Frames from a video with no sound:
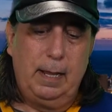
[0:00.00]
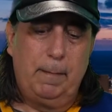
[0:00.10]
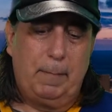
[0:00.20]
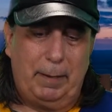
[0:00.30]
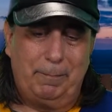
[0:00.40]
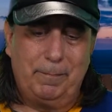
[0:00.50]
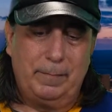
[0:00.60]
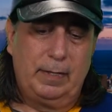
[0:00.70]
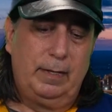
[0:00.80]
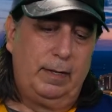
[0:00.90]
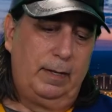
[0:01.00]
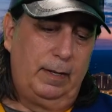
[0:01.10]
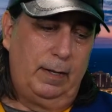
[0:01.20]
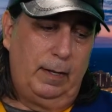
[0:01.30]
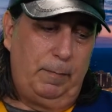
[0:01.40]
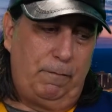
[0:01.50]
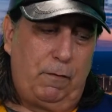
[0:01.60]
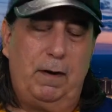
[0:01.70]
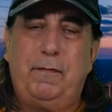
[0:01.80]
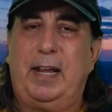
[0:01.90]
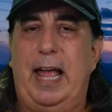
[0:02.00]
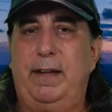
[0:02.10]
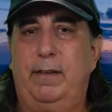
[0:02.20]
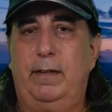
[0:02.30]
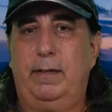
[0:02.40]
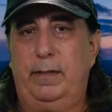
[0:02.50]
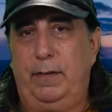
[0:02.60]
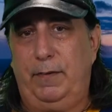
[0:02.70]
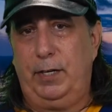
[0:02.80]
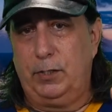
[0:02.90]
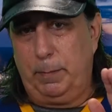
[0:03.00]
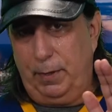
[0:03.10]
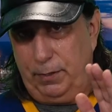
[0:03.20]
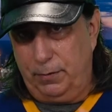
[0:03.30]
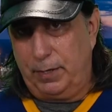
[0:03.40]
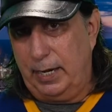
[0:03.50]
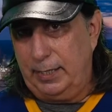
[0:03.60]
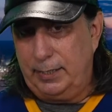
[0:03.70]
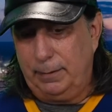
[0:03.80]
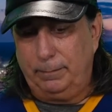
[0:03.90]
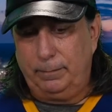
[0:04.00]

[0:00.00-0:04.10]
But before I forget, the video's about you guys.